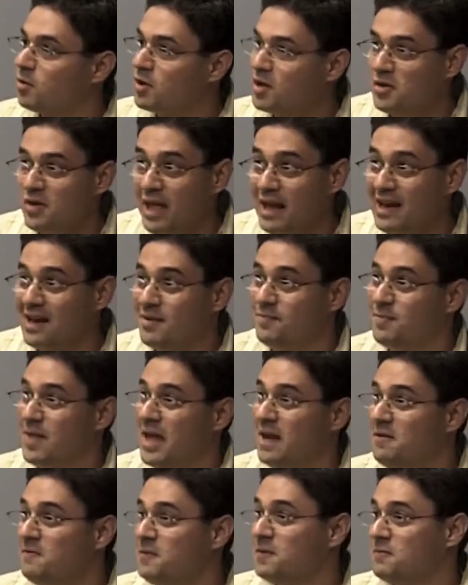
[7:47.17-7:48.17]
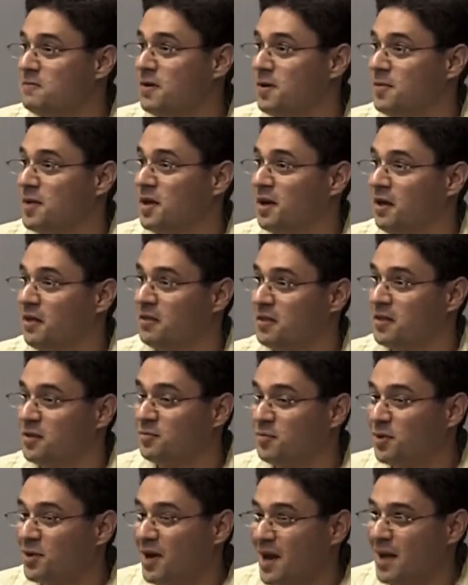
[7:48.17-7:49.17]
nor do you get any benefit from it other
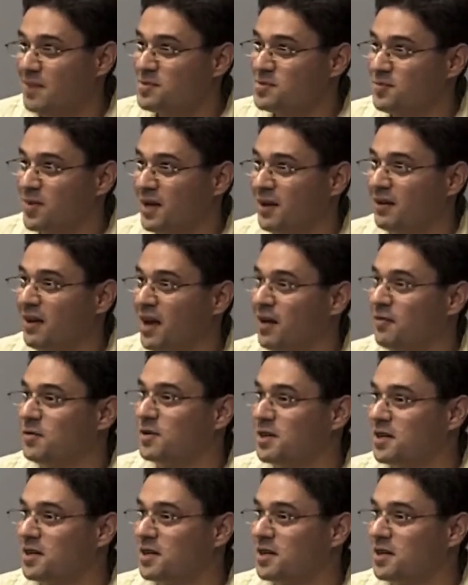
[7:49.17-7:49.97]
than perhaps better